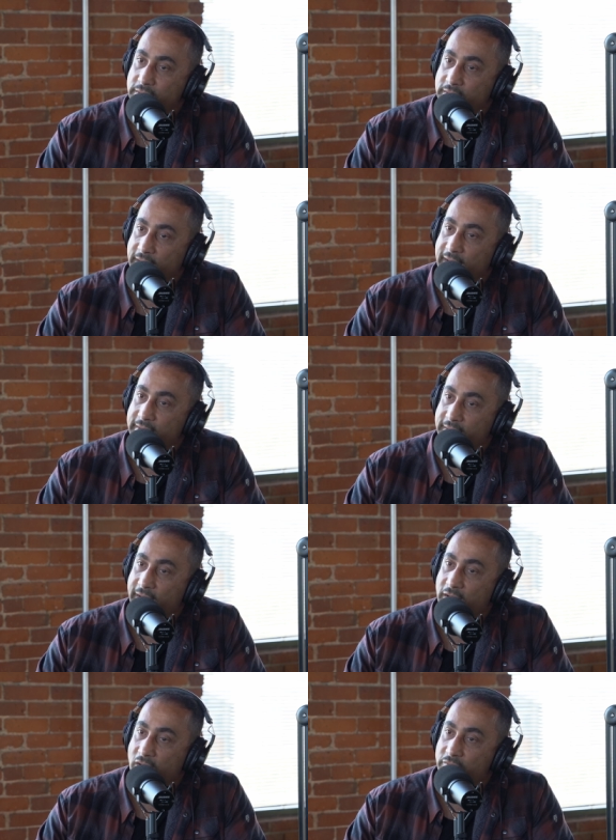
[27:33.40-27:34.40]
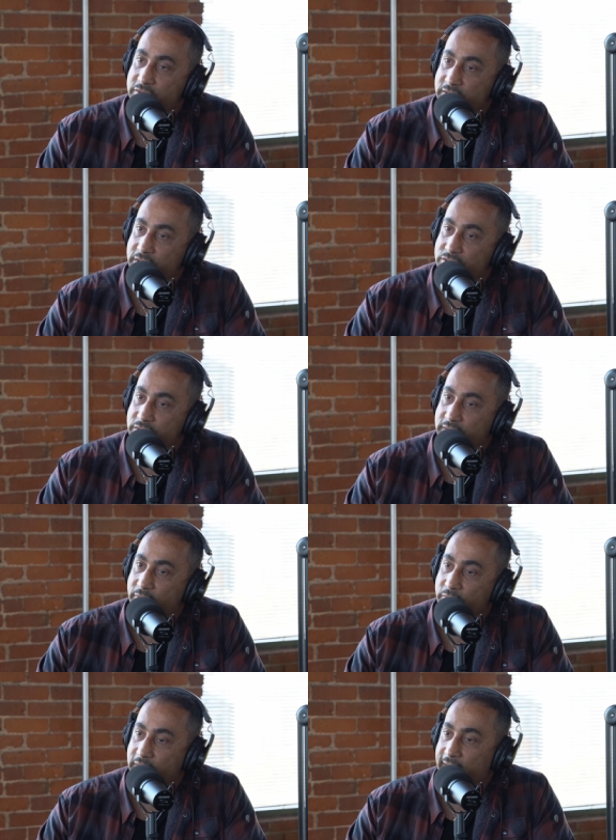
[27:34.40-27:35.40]
that conversation
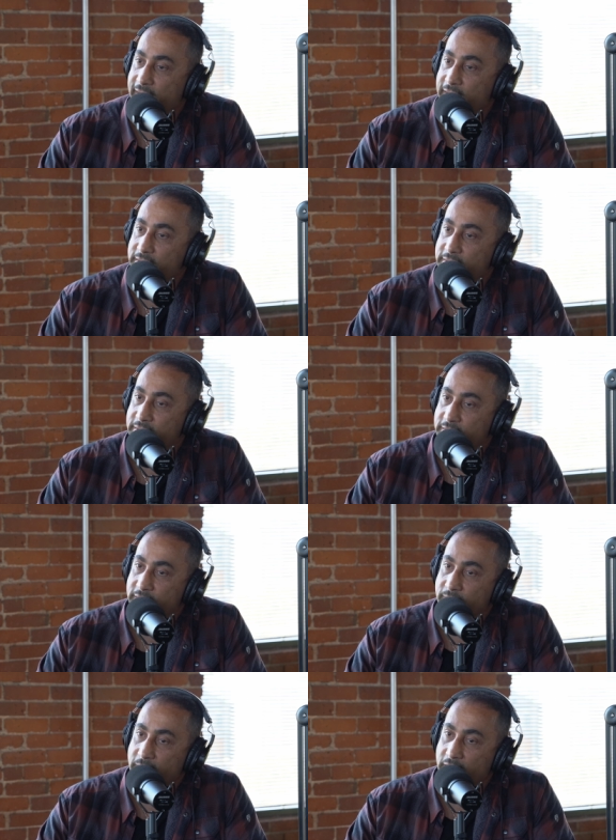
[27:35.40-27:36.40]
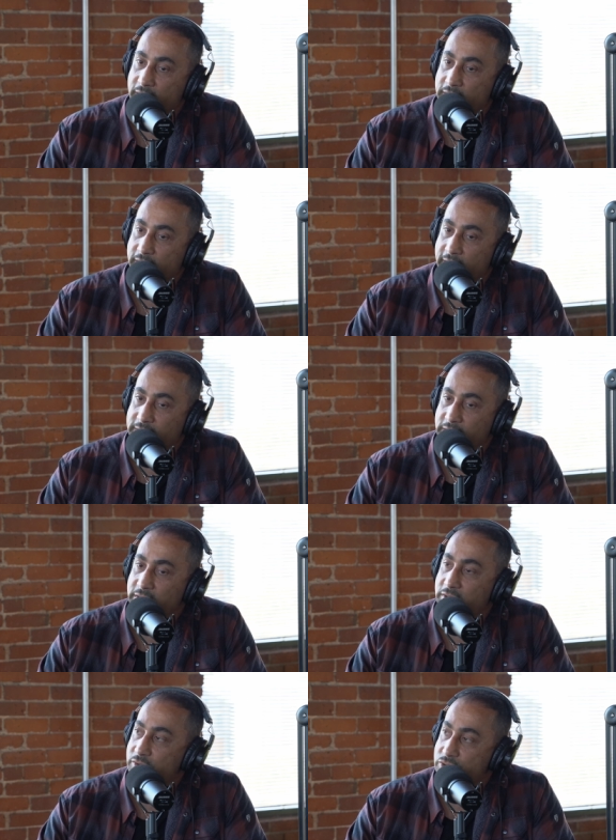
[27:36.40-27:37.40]
that we had
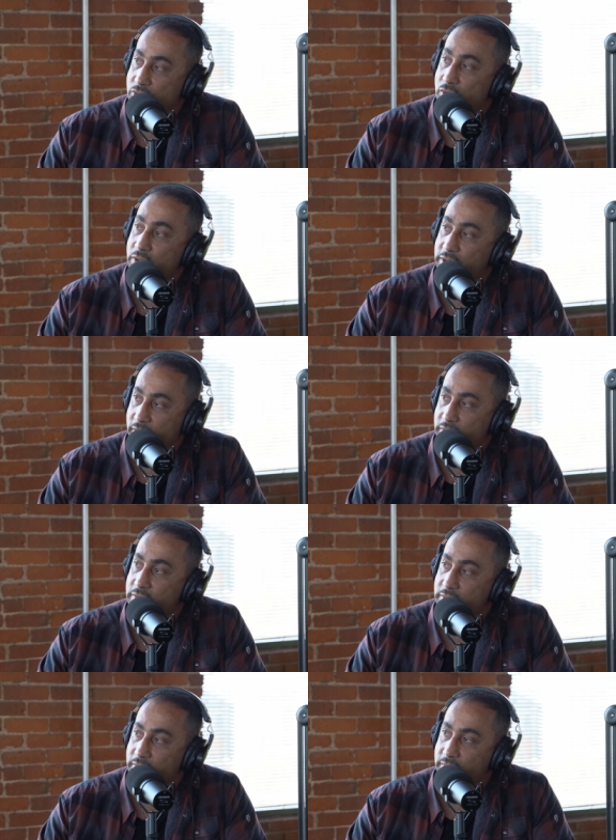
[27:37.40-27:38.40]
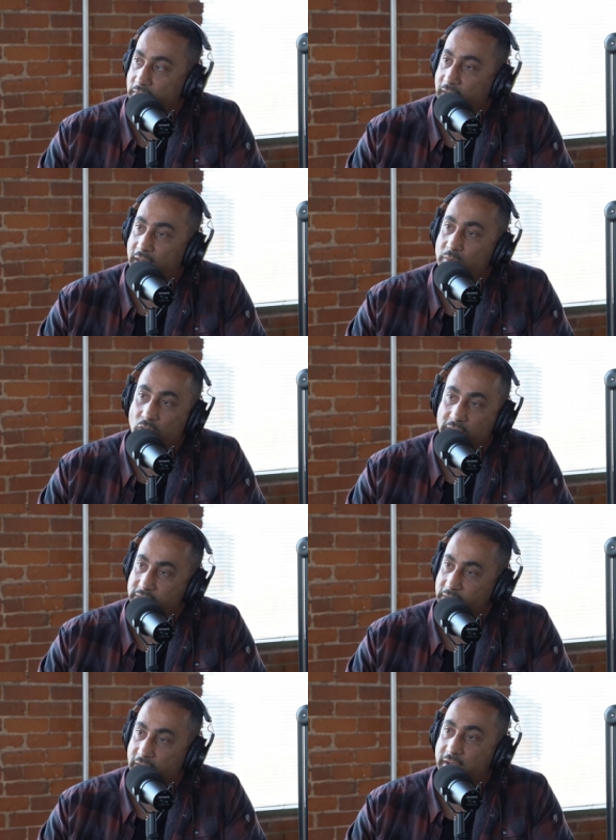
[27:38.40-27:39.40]
18 years earlier came right
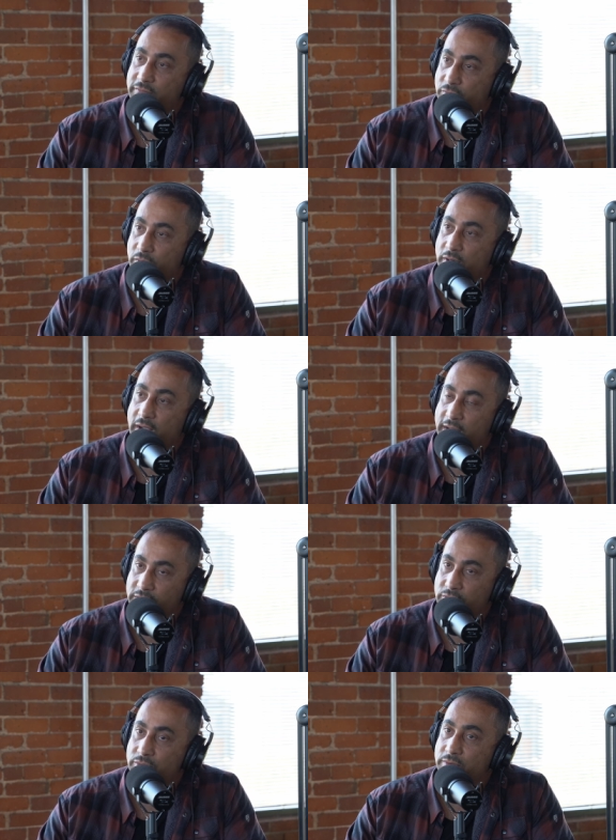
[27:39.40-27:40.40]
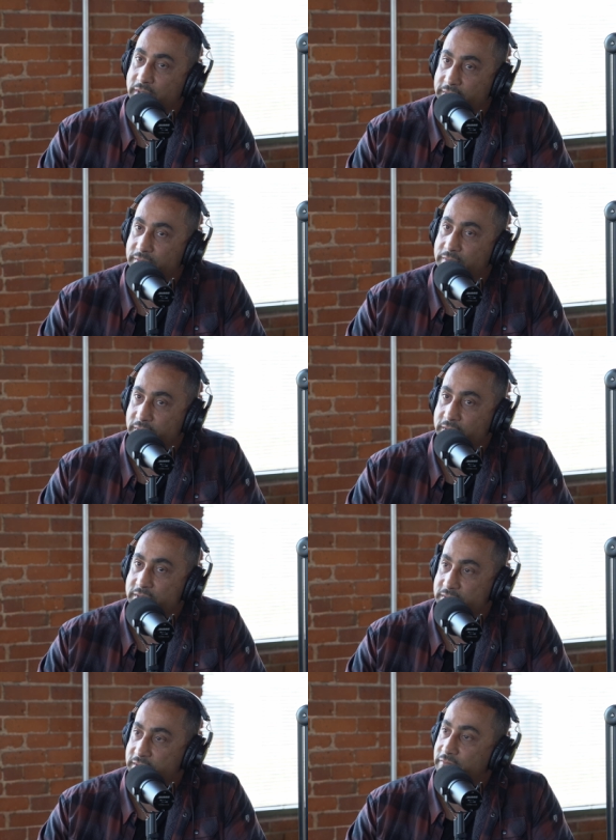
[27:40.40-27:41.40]
to life where I knew that
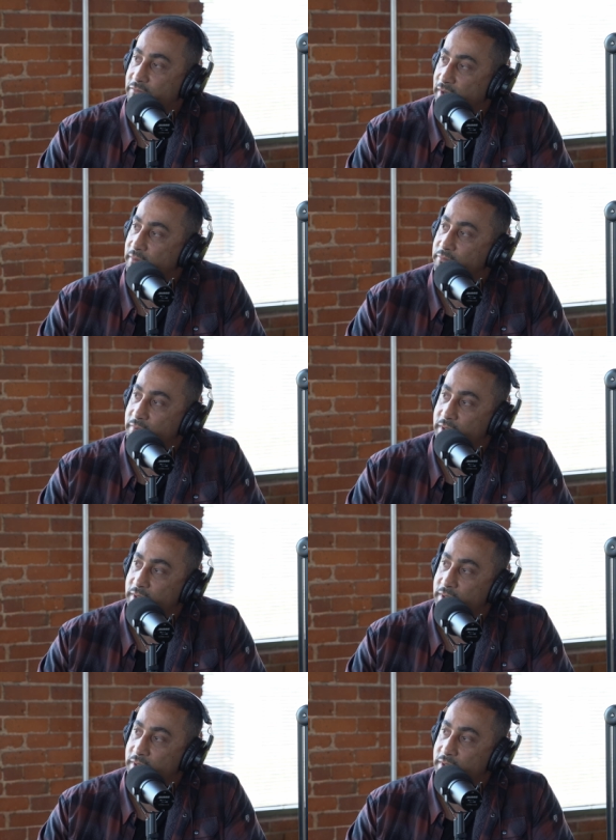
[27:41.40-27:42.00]
this is it for him.